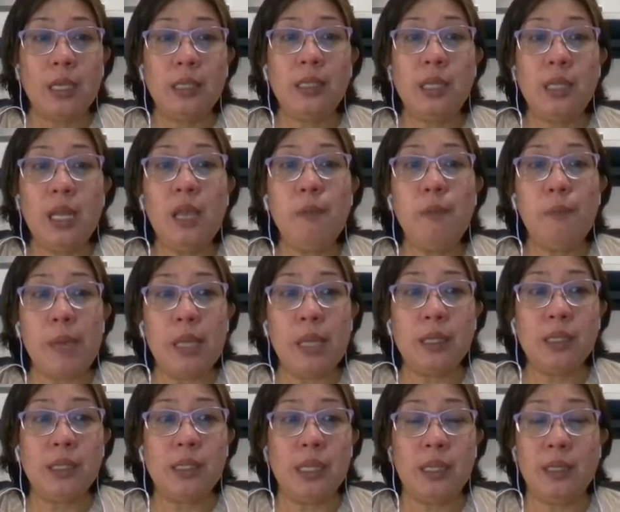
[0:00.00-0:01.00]
3
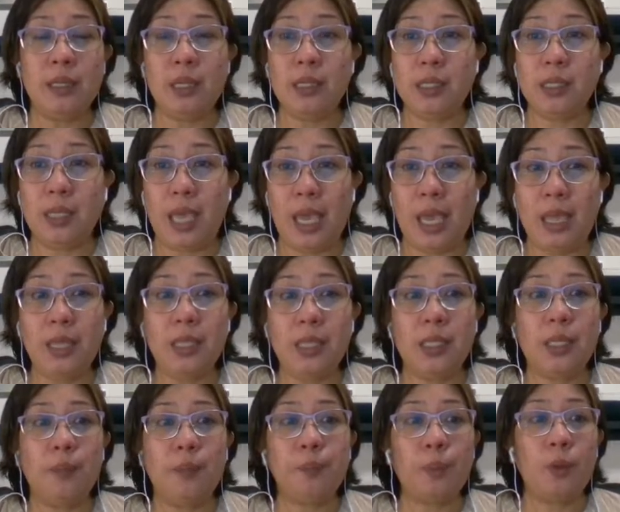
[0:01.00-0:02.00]
bits in this
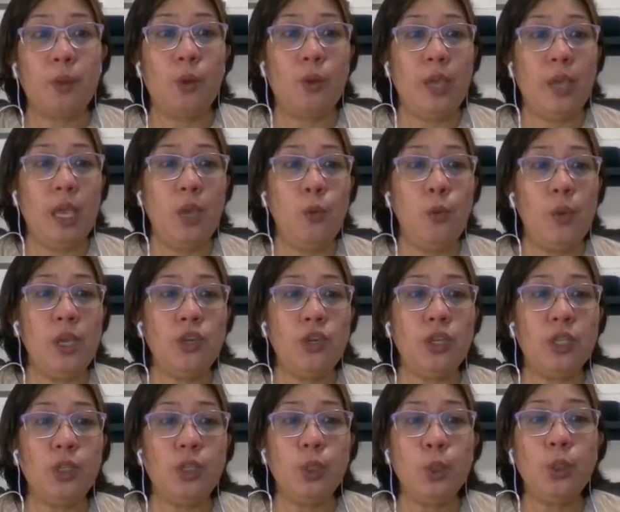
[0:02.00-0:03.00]
case, okay, which
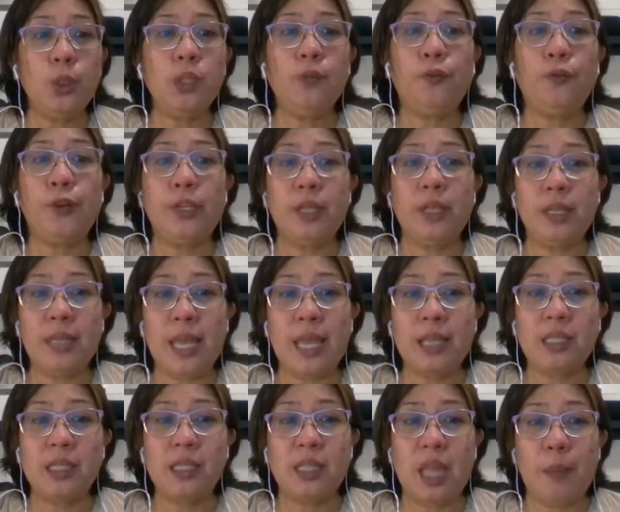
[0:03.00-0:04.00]
is used for the
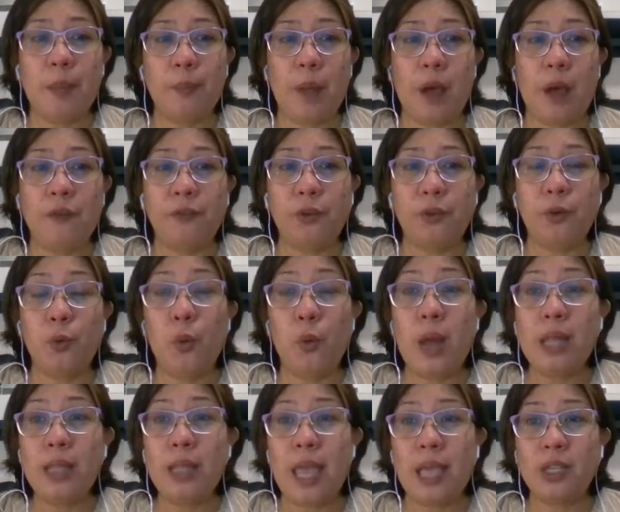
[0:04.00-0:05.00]
next step after
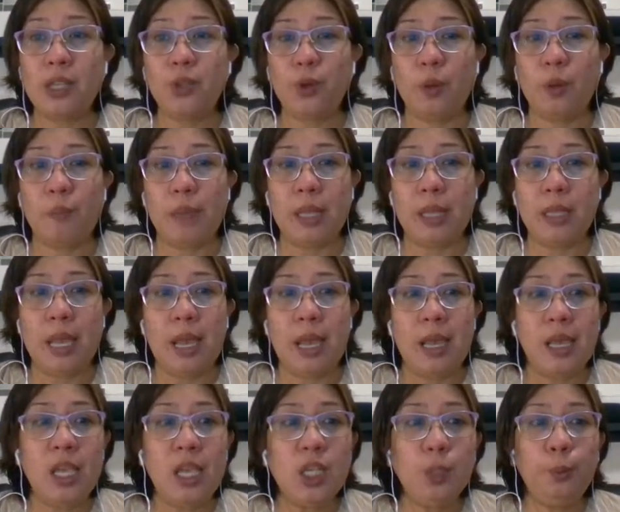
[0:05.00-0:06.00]
one extra bit
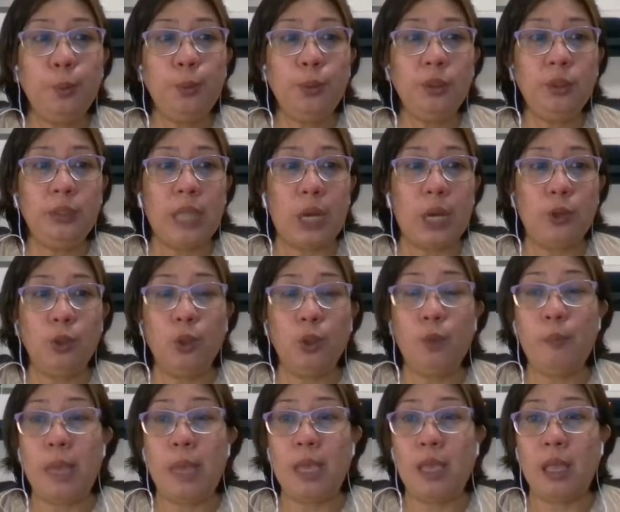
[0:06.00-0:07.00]
is pulled down to
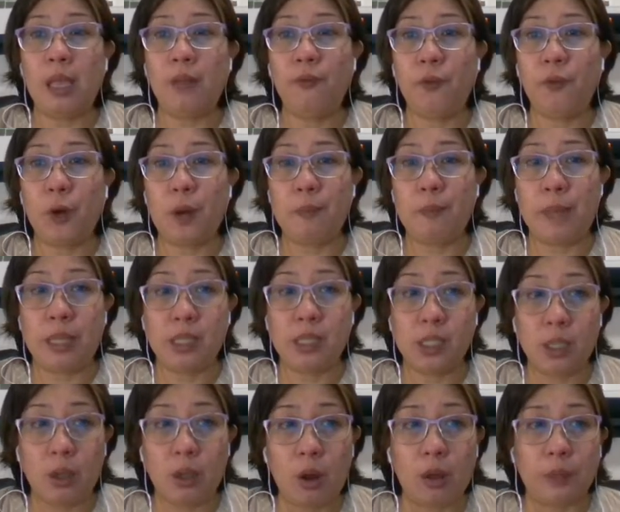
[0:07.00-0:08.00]
make it 4
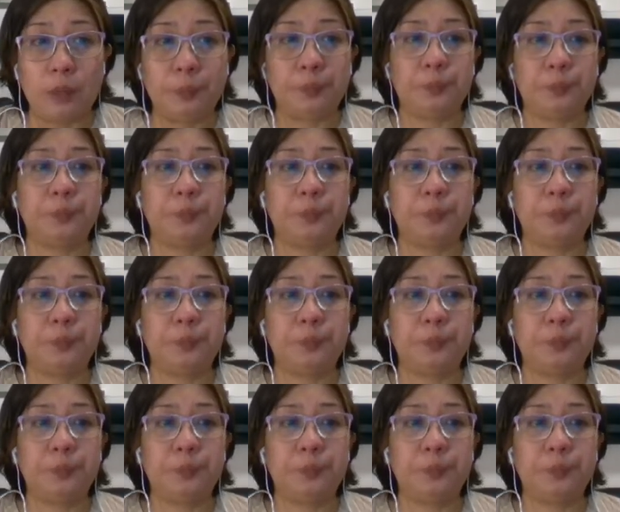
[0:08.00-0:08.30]
bits long.